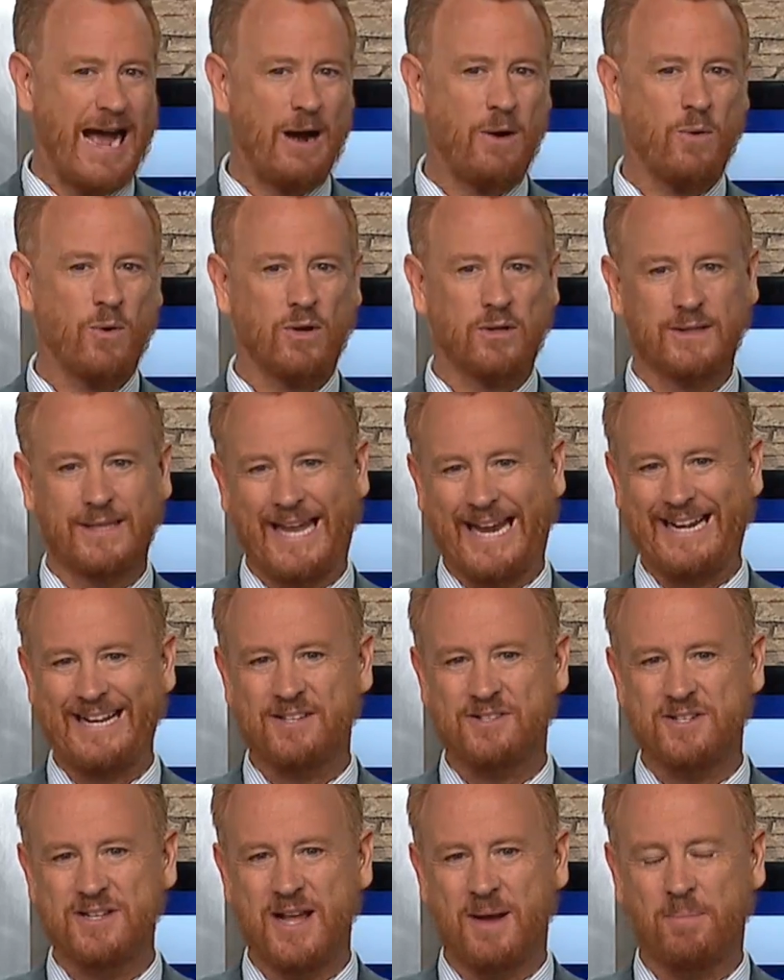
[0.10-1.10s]
our latest
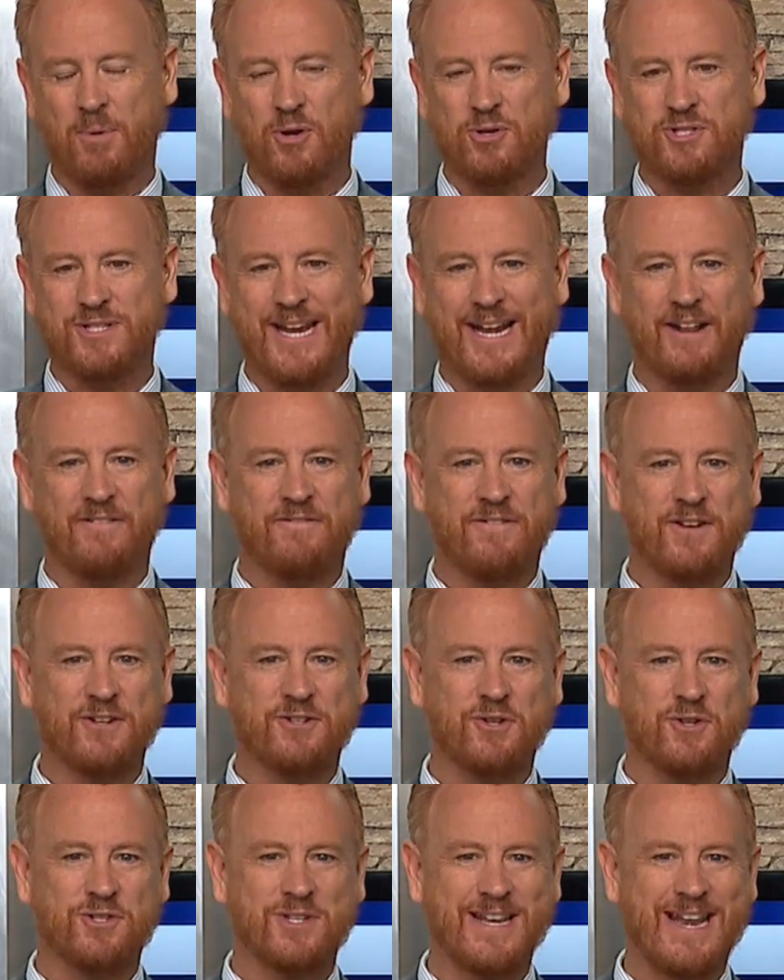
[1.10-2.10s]
number: state officials
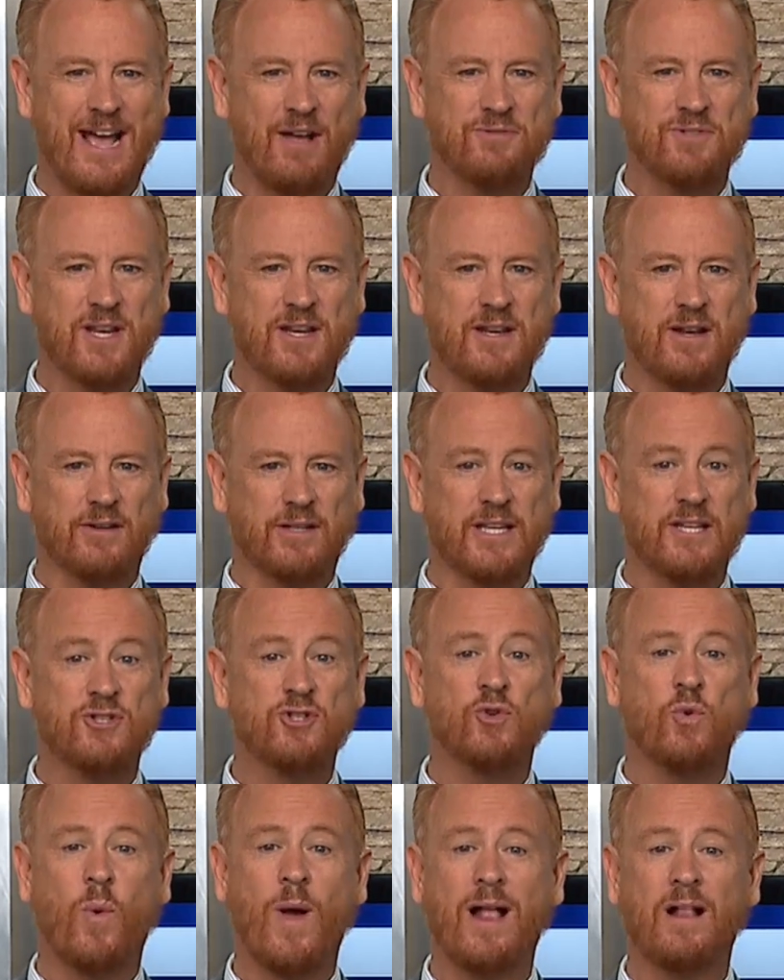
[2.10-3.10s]
announcing nearly
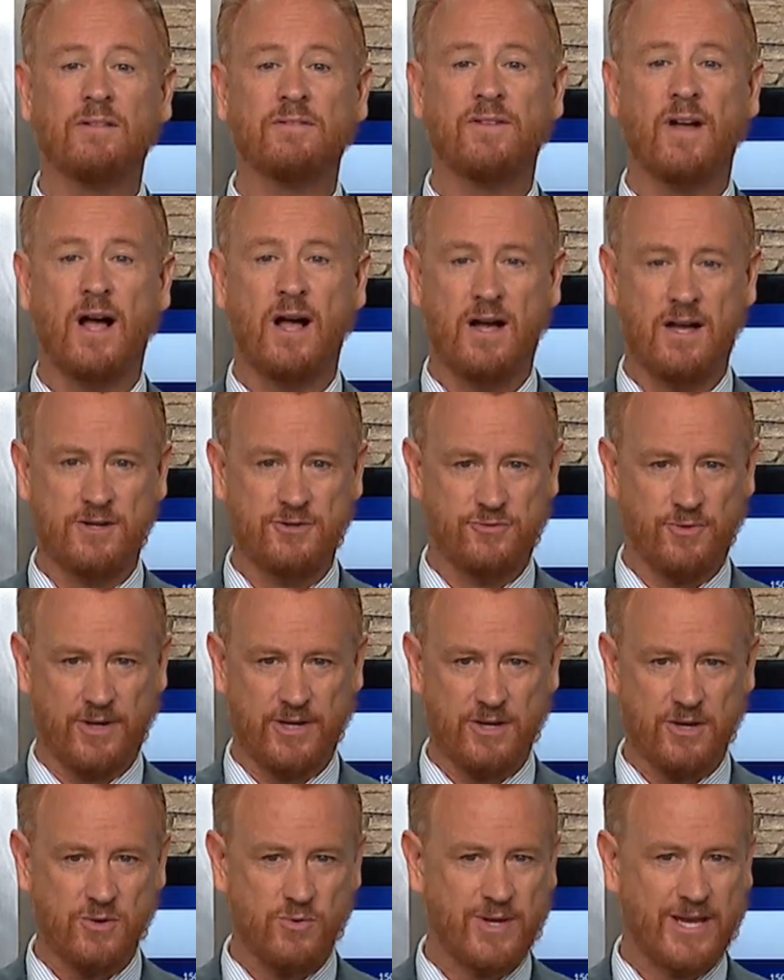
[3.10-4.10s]
1,200
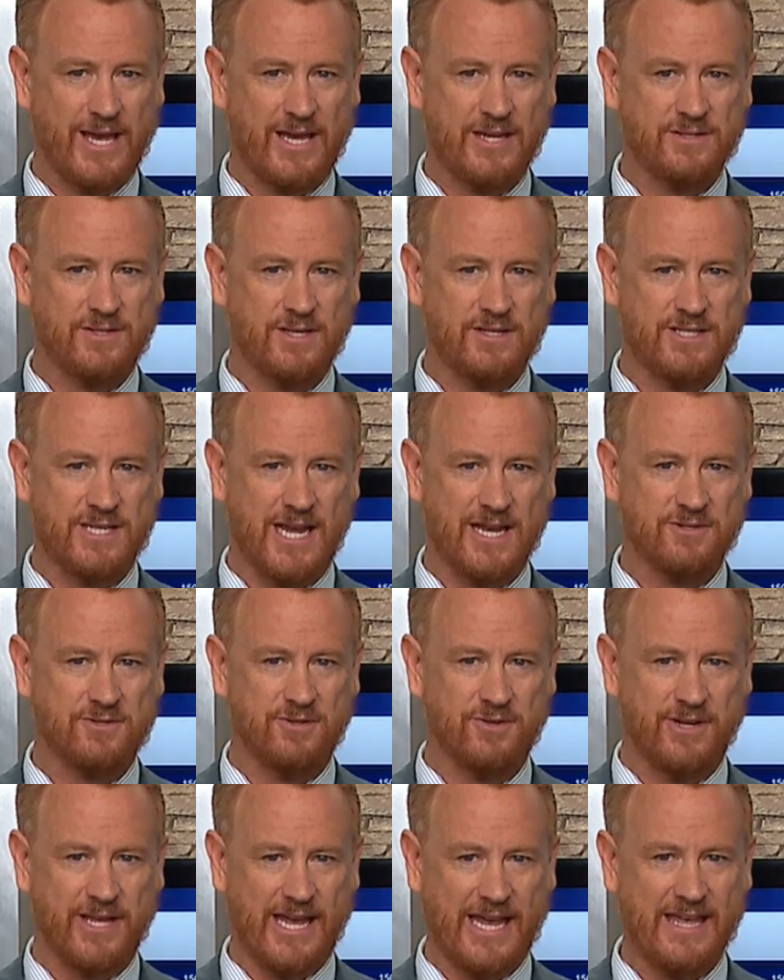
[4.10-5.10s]
new cases
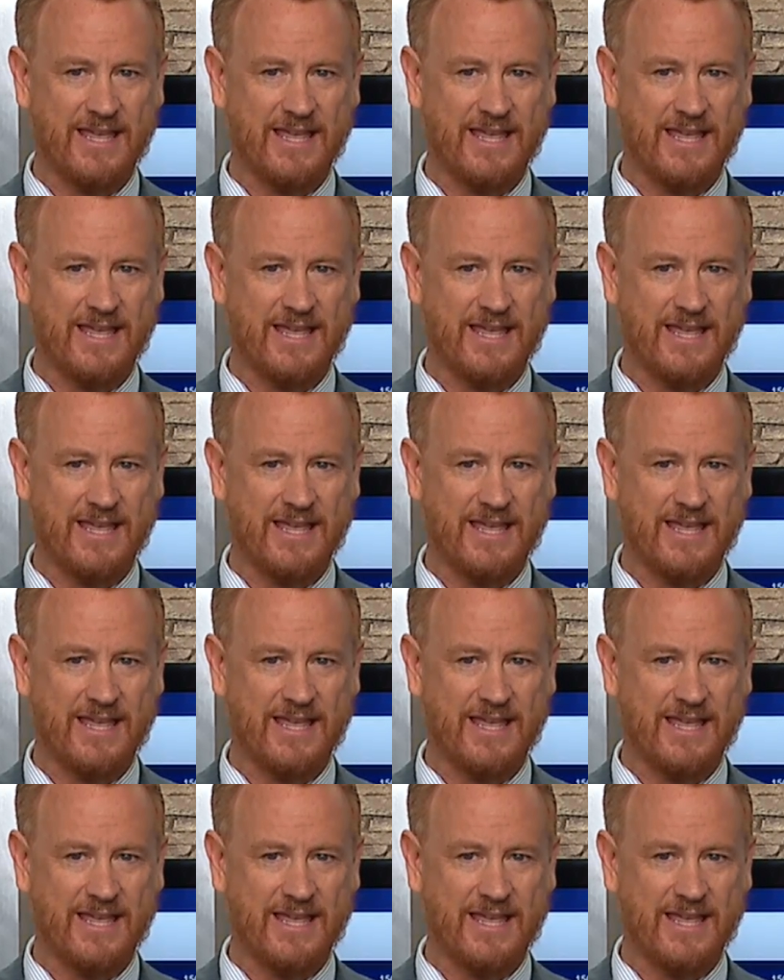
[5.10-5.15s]
yesterday.